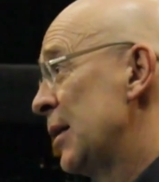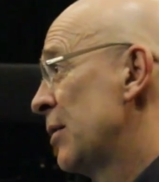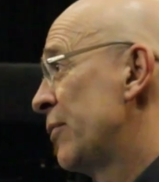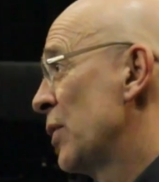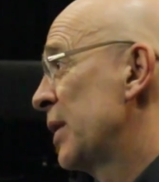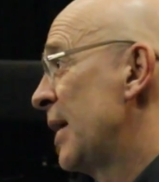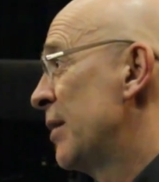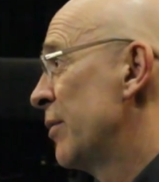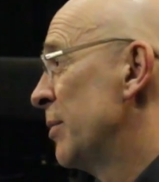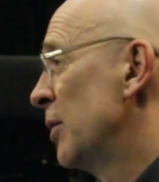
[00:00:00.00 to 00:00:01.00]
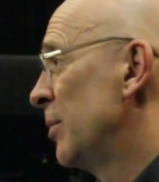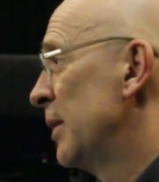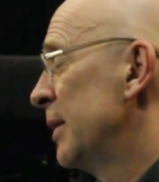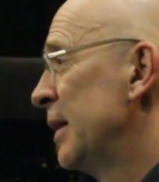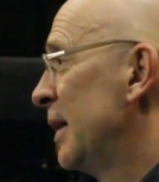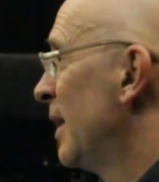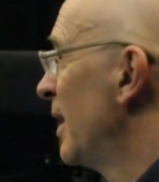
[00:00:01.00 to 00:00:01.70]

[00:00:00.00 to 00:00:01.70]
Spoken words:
trying to organise those,